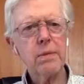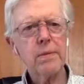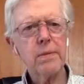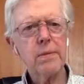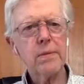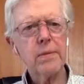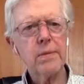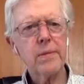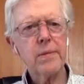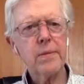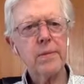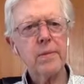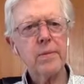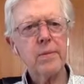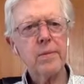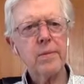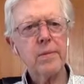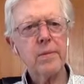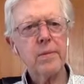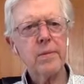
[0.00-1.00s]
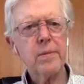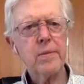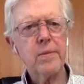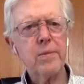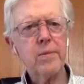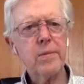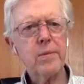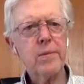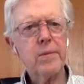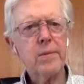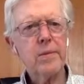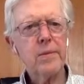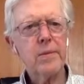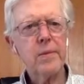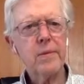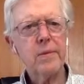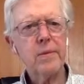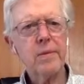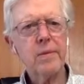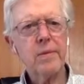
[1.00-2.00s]

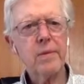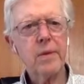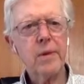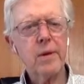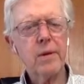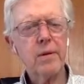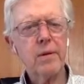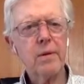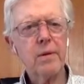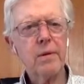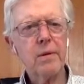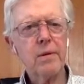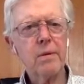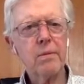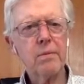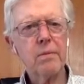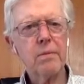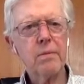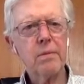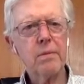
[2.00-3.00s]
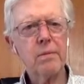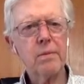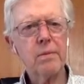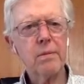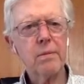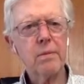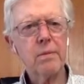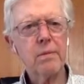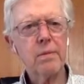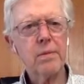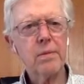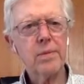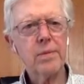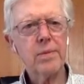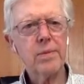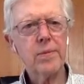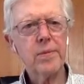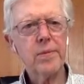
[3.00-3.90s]
(silent)